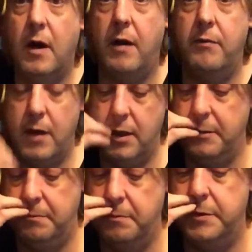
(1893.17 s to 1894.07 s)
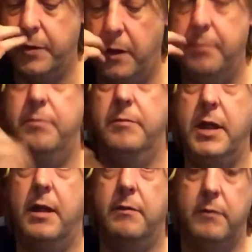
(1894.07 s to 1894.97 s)
I really sort of,
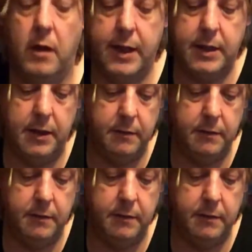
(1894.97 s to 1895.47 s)
you know, like